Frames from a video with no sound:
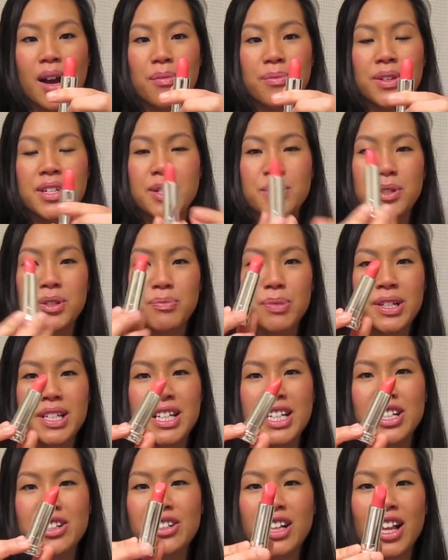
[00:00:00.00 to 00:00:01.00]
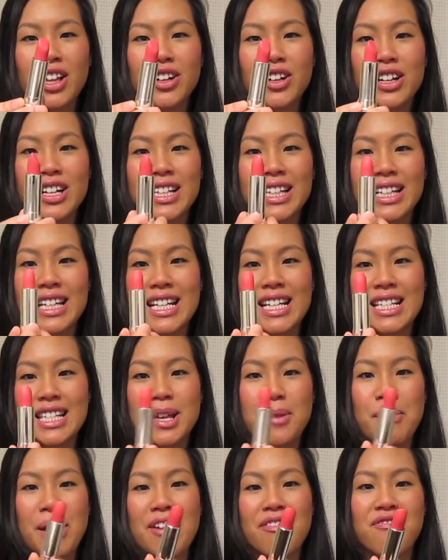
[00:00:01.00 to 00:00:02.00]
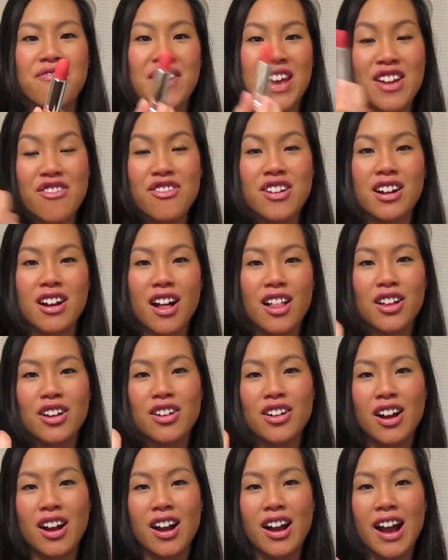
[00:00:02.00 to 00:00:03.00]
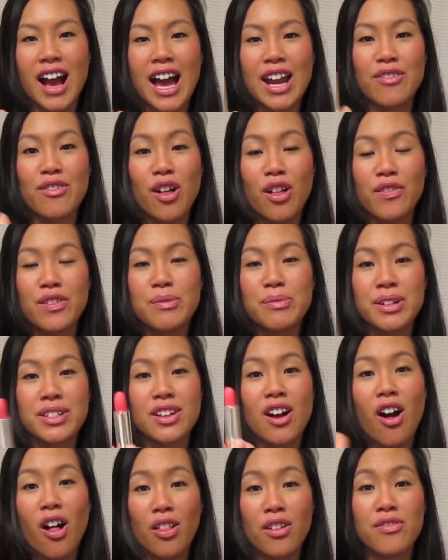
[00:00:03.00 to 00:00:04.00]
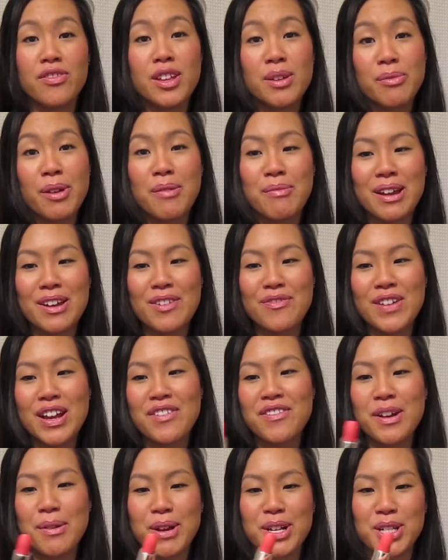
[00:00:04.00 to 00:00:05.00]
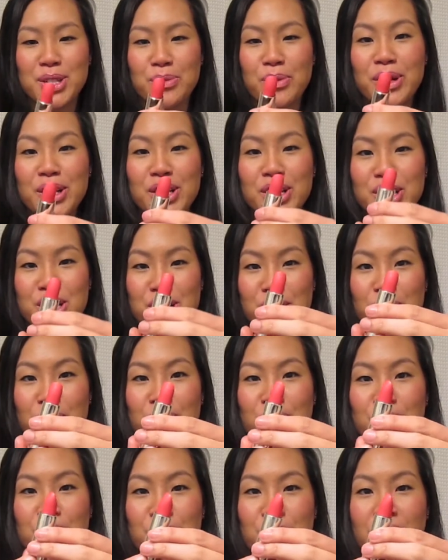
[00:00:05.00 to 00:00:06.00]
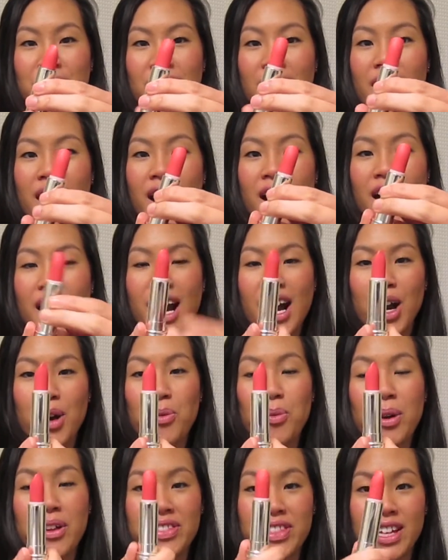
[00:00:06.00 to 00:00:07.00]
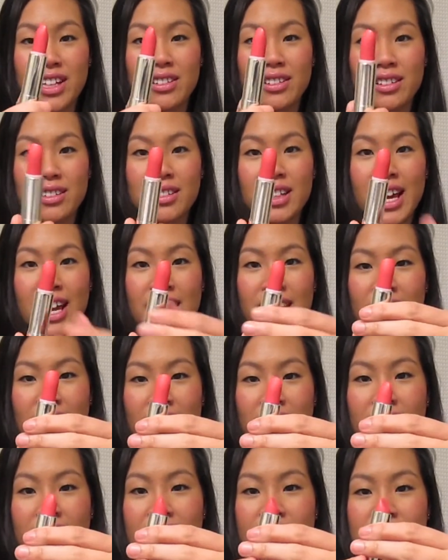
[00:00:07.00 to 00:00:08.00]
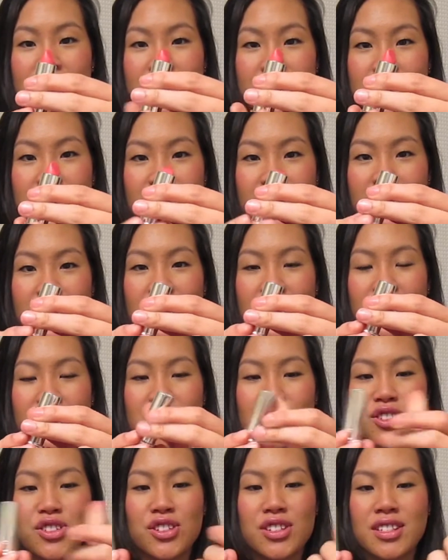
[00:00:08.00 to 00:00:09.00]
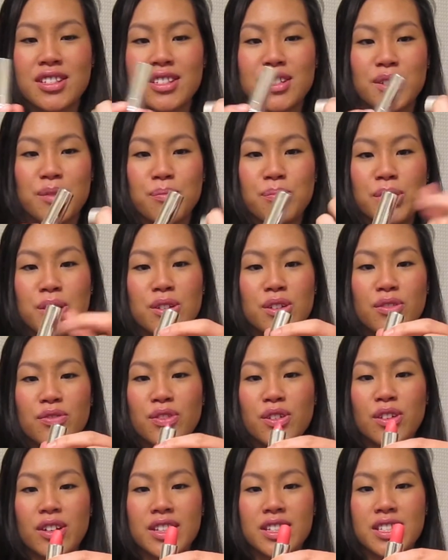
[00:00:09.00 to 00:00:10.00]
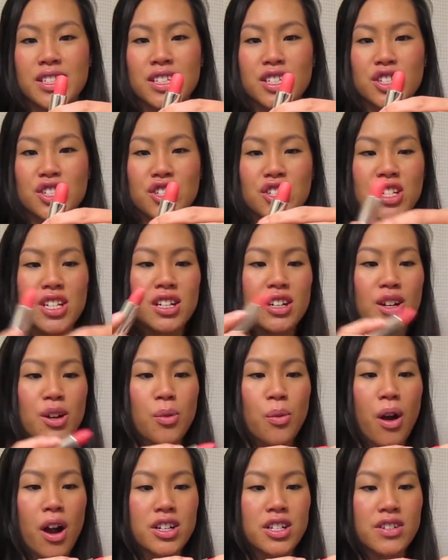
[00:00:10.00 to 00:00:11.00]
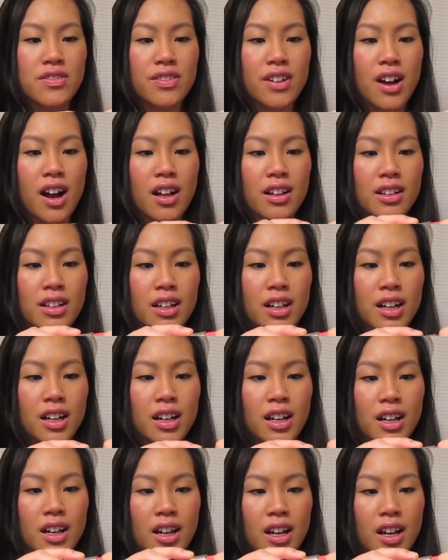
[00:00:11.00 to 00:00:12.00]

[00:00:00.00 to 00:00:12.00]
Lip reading: This particular color like isn't my favorite color out of all of them, because all of them are my favorite. I just wanted to show you what they look like, and it's just beautiful. It's a sheer wash of color.